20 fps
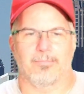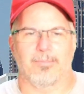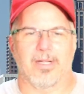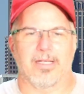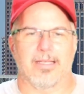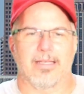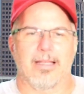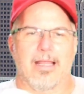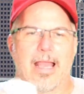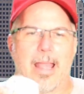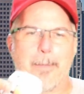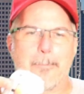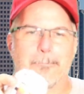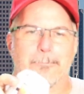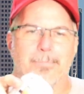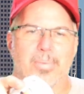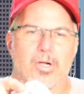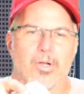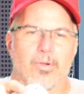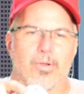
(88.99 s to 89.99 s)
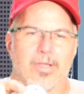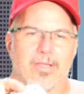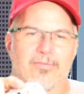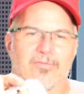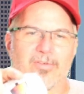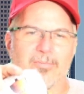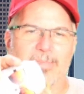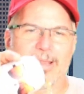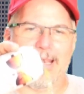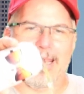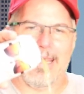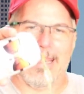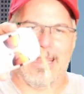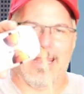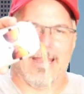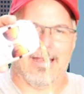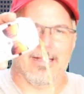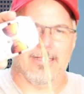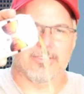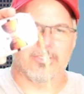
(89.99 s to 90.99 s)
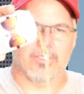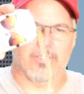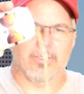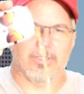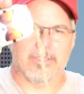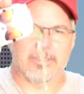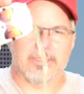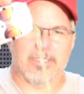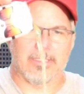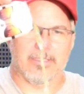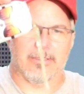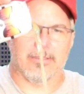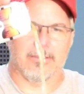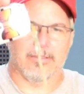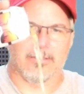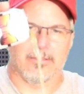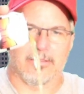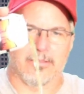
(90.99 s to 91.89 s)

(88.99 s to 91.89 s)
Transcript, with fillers: Monday Night Brewing from Atlanta, Georgia.